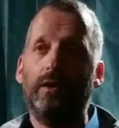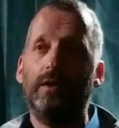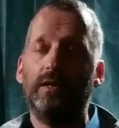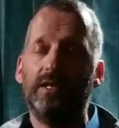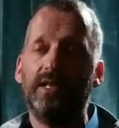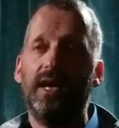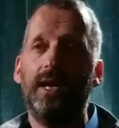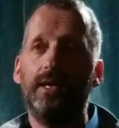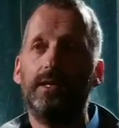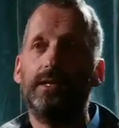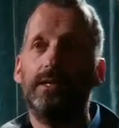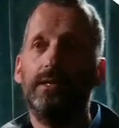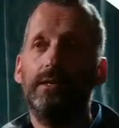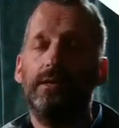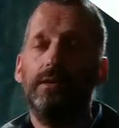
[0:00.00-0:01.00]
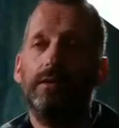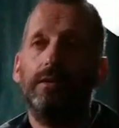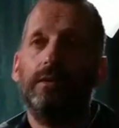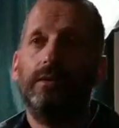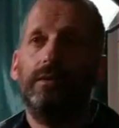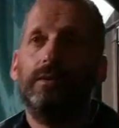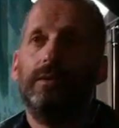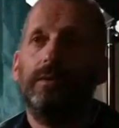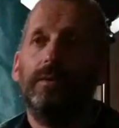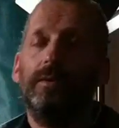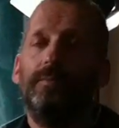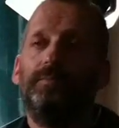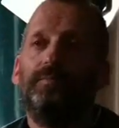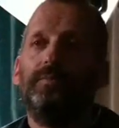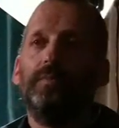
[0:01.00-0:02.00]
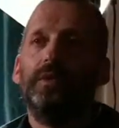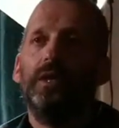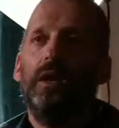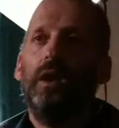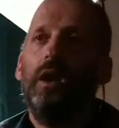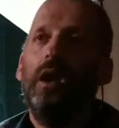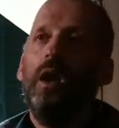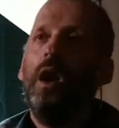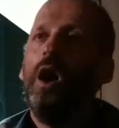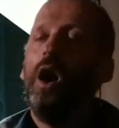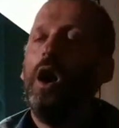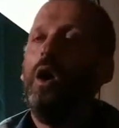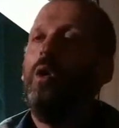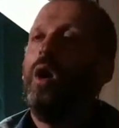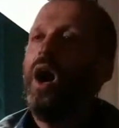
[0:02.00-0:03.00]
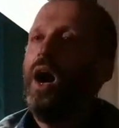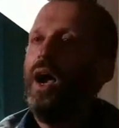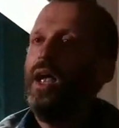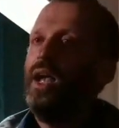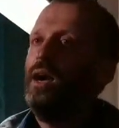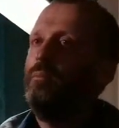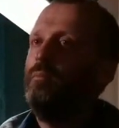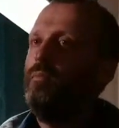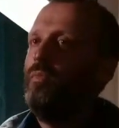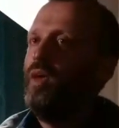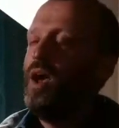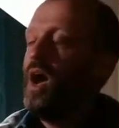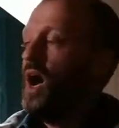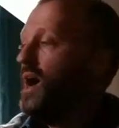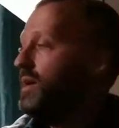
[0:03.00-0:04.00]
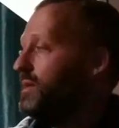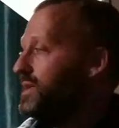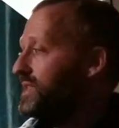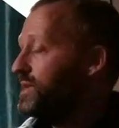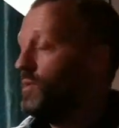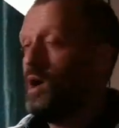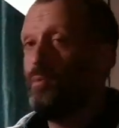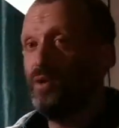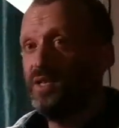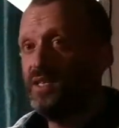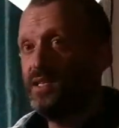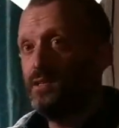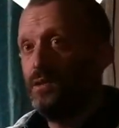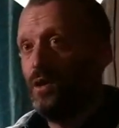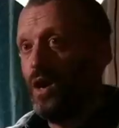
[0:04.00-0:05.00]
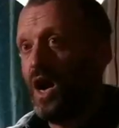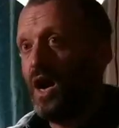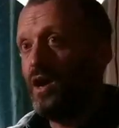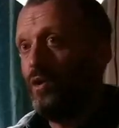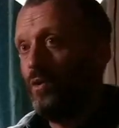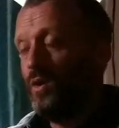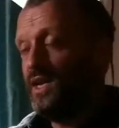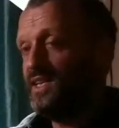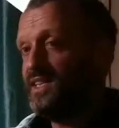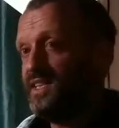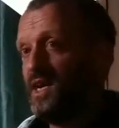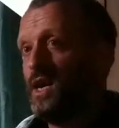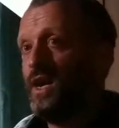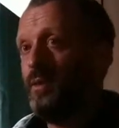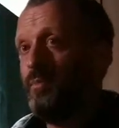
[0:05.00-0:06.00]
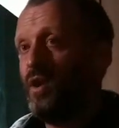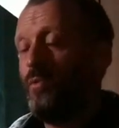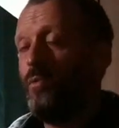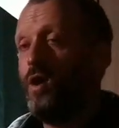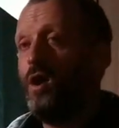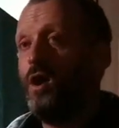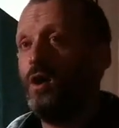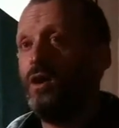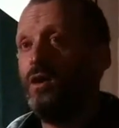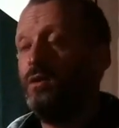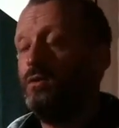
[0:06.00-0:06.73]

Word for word: Because like taking that's... a photo of it and putting it on. Oh, I um, I so I will. I always sign my work